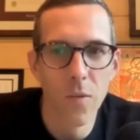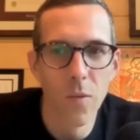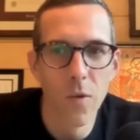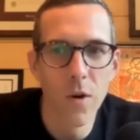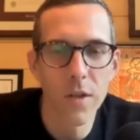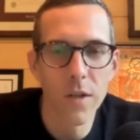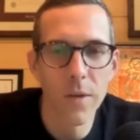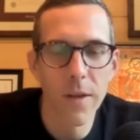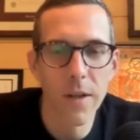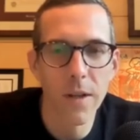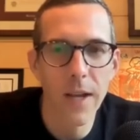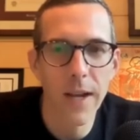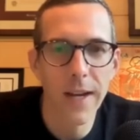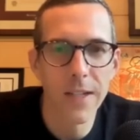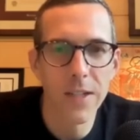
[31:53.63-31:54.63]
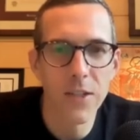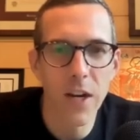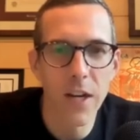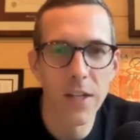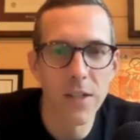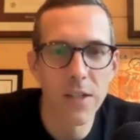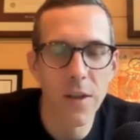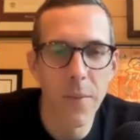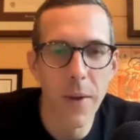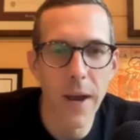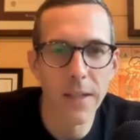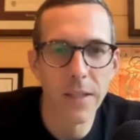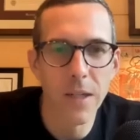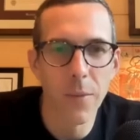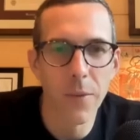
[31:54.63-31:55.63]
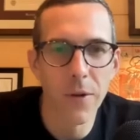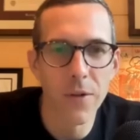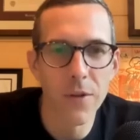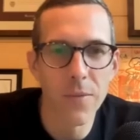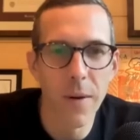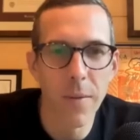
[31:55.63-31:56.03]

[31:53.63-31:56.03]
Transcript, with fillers: What are some of the latest changes in the past couple of years,